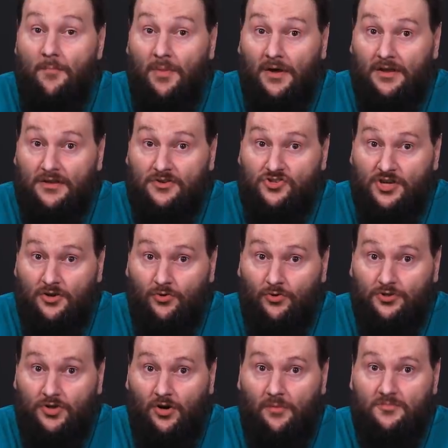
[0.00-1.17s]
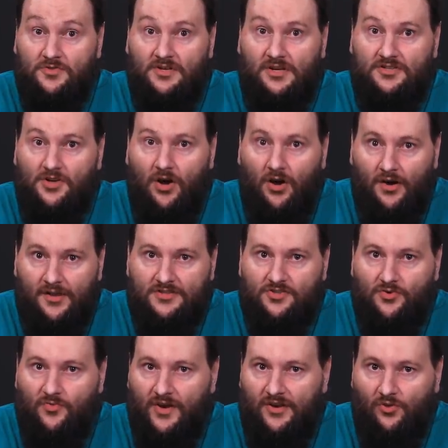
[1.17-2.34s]
But in general terms, it's
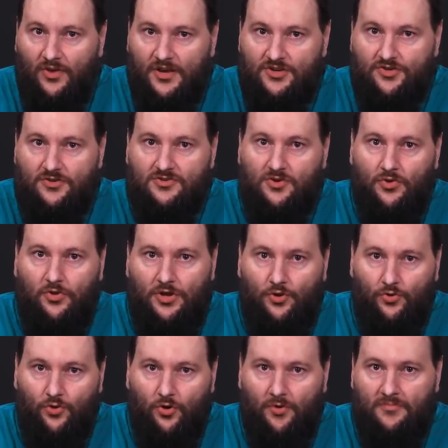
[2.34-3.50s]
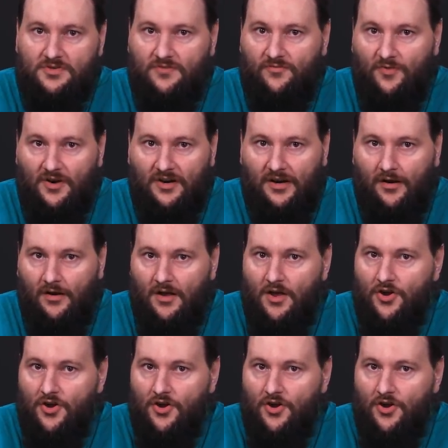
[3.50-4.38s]
audits, regulations, legal norms, funding.